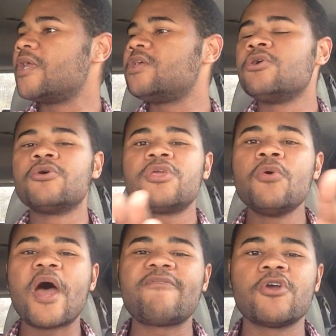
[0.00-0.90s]

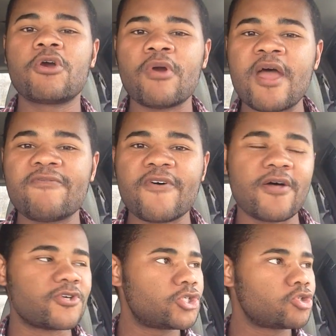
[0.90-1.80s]
you have your
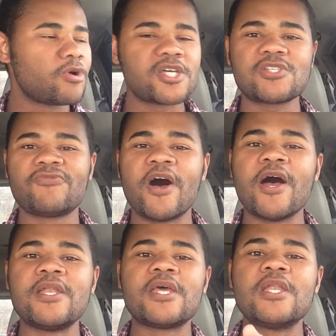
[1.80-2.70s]
grandfather's trust
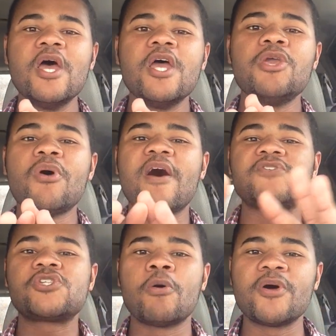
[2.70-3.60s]
fund and you have
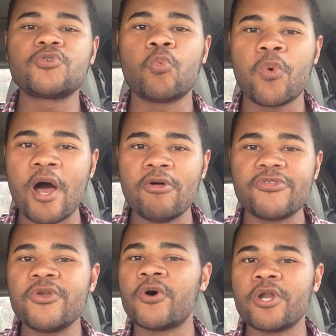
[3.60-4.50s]
so much wealth
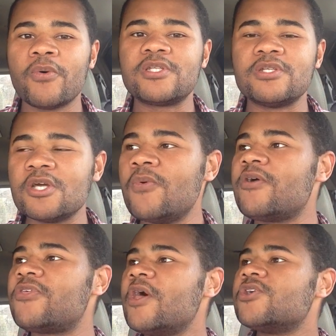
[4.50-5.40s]
you don't know what to do
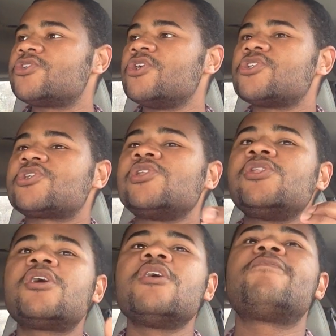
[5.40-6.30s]
with. So you're just
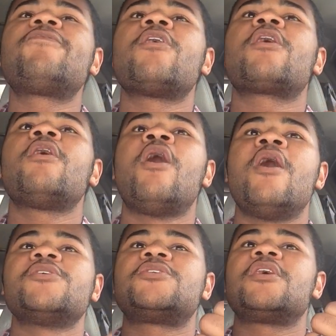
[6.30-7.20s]
looking for a
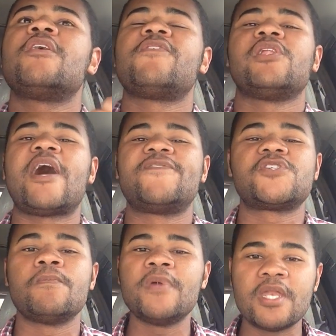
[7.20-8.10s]
cause to give your life
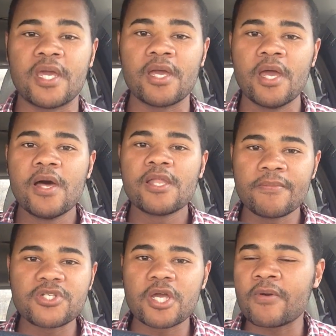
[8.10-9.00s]
some meaning.
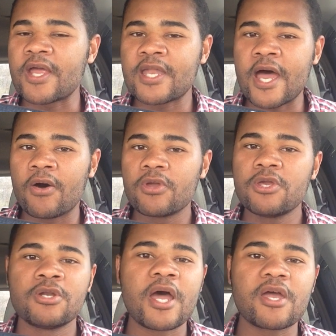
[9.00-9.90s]
Let me tell you right now,
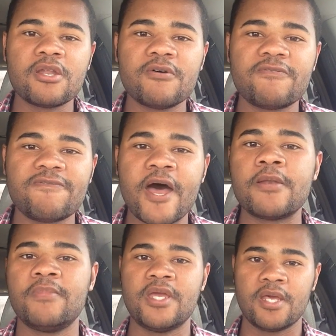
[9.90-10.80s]
you're not going to
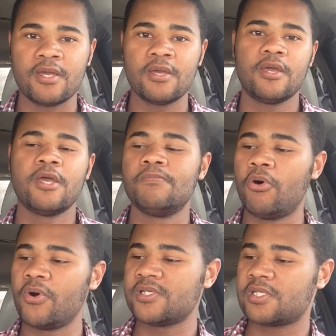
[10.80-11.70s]
find meaning in
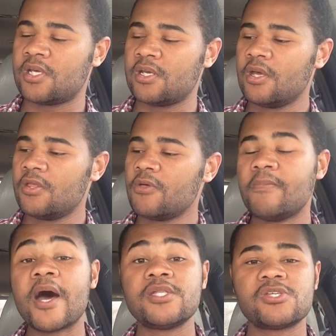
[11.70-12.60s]
poisoning the
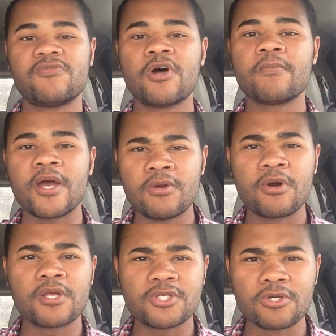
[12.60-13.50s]
minds of young
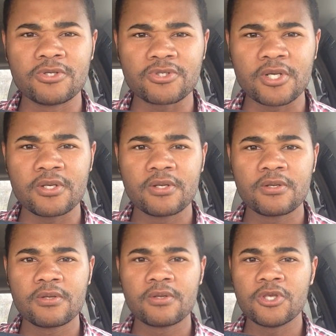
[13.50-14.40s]
minority children.
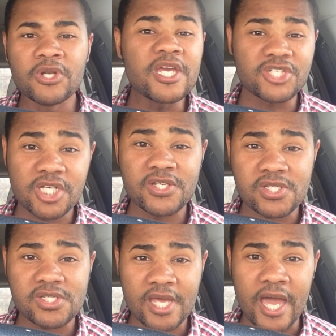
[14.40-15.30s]
You need
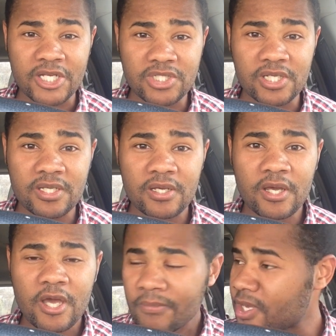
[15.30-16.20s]
Jesus, actually,
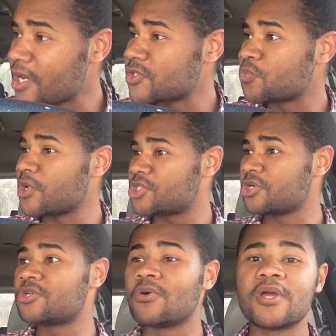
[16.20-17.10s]
because what
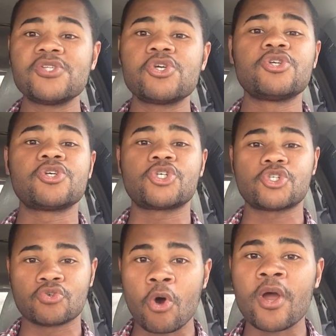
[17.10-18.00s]
you're doing is you're
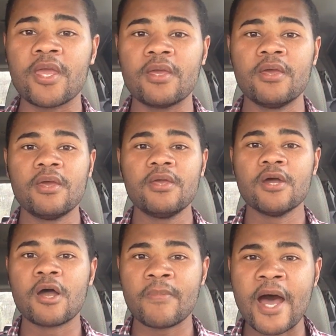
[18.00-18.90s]
destroying
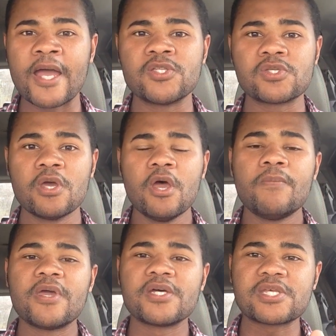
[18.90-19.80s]
young minds,
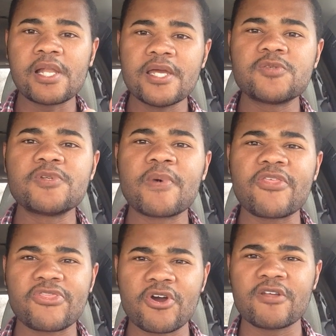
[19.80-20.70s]
because that leads me to my
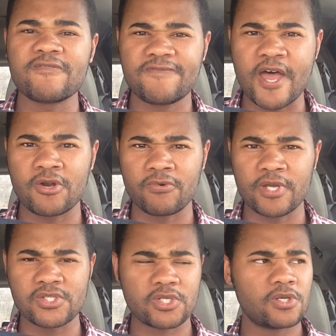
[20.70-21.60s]
third and final
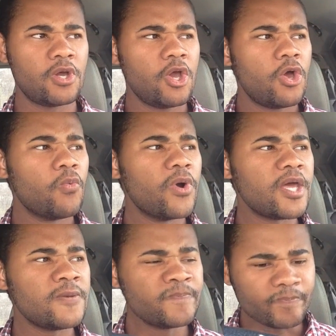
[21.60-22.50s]
reason.
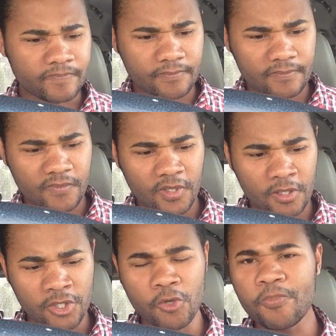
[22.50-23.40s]
When
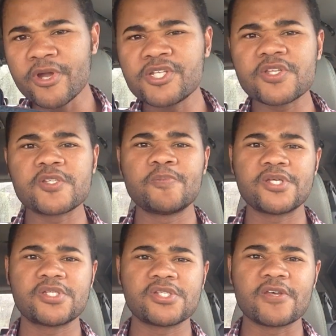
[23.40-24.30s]
you preach this
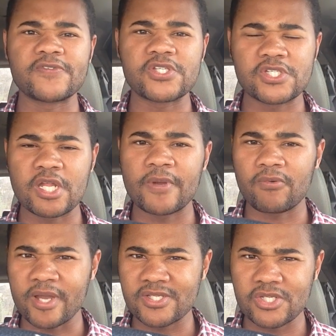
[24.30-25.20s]
business of systemic
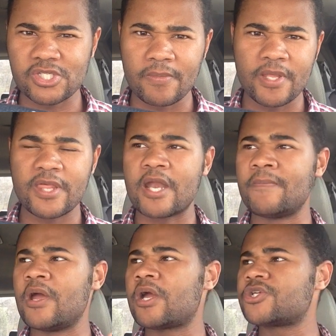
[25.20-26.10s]
racism and that
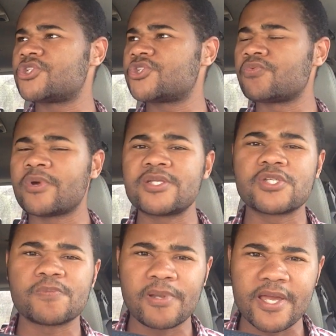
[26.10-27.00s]
America's just a
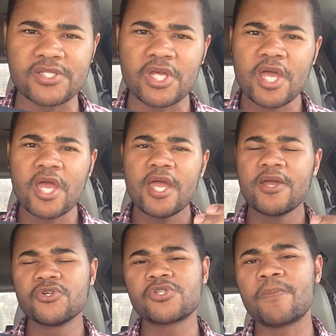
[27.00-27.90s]
racist place,
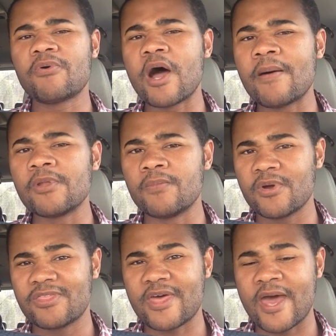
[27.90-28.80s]
here's the problem
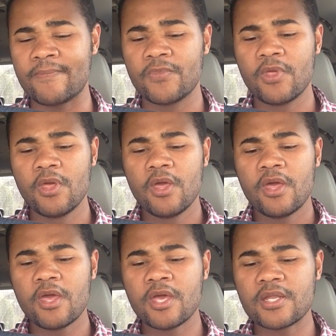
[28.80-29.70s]
with that.
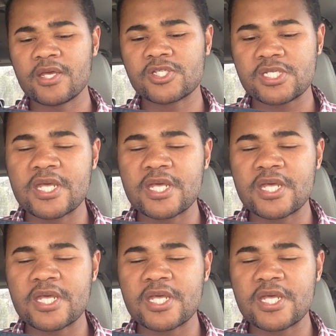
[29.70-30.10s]
It is